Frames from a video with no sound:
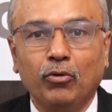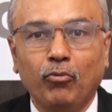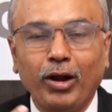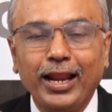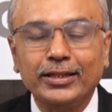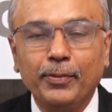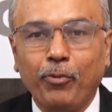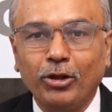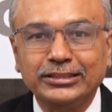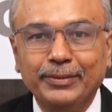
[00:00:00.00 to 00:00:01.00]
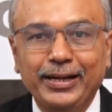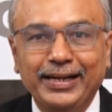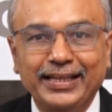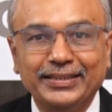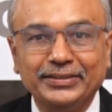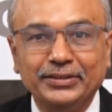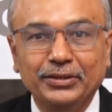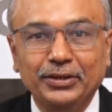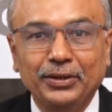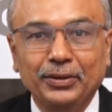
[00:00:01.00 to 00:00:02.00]
What are the possibilities?
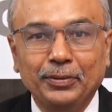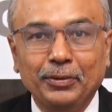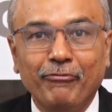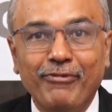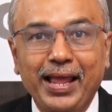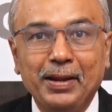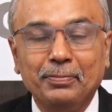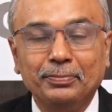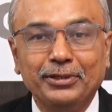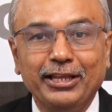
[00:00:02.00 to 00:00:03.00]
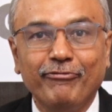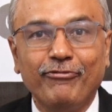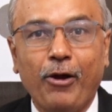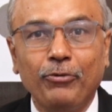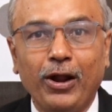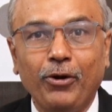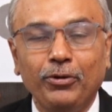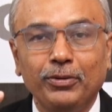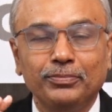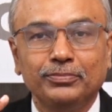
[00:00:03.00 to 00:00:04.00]
Well, he found
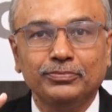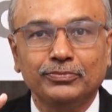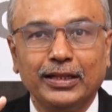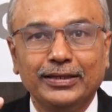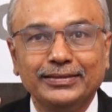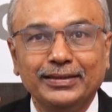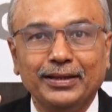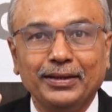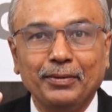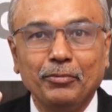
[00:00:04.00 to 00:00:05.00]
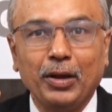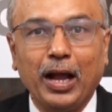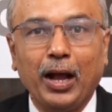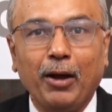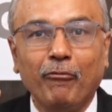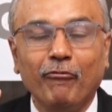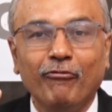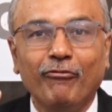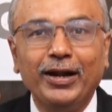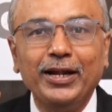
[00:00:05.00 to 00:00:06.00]
out a
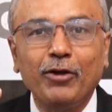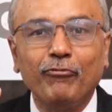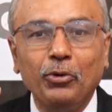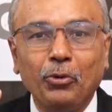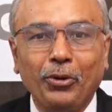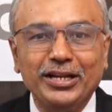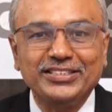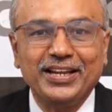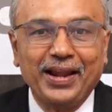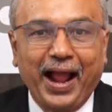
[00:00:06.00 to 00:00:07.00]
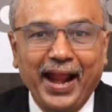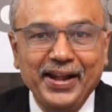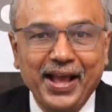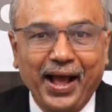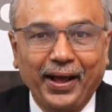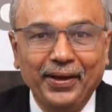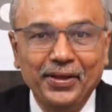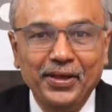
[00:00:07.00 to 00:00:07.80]
wonderful original idea.